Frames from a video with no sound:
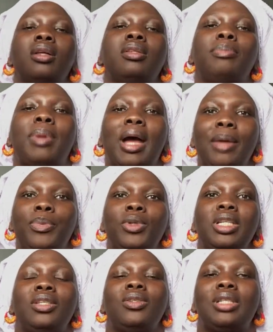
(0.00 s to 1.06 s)
by
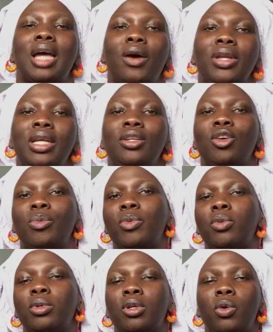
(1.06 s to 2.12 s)
putting you down in your,
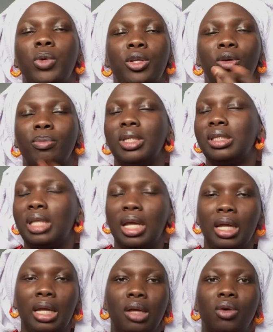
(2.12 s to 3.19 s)
with your mistake